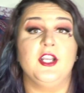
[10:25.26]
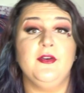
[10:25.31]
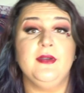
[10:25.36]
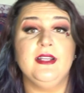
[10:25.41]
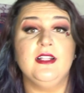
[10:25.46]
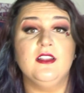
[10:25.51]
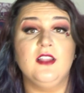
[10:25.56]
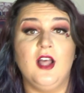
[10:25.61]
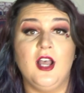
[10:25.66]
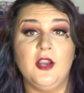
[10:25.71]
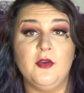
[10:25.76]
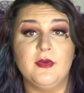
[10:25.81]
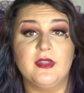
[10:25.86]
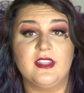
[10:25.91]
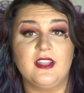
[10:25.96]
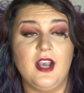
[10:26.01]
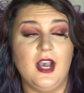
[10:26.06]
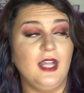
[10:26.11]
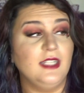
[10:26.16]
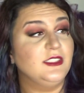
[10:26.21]
Going along
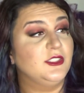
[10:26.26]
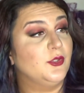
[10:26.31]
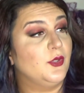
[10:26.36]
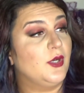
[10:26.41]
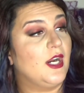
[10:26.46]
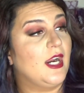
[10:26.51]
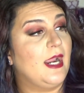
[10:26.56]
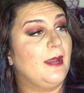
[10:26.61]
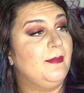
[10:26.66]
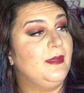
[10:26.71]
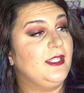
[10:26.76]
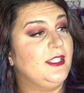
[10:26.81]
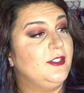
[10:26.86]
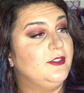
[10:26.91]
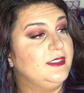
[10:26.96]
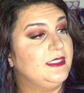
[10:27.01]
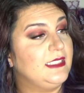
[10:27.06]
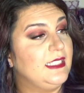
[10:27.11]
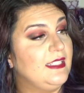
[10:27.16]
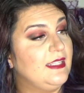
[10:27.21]
with contour, I've been
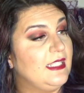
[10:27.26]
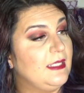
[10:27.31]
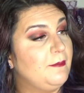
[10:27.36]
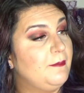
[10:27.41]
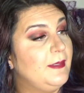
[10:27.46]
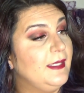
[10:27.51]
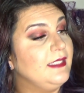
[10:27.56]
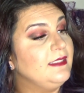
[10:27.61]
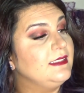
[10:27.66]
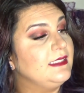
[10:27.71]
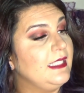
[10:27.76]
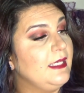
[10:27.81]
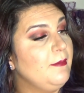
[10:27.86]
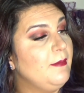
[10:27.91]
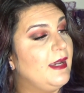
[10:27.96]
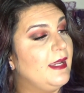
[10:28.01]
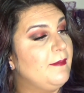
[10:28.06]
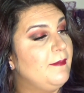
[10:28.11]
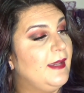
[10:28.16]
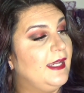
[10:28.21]
using the
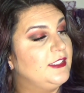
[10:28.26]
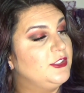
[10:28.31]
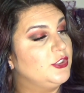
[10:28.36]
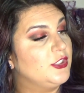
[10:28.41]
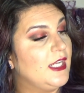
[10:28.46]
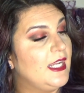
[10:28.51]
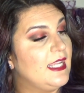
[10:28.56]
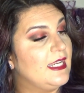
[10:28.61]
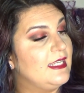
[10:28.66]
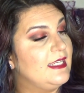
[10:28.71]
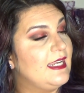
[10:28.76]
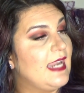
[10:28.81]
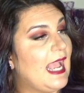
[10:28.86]
Pixie by Petra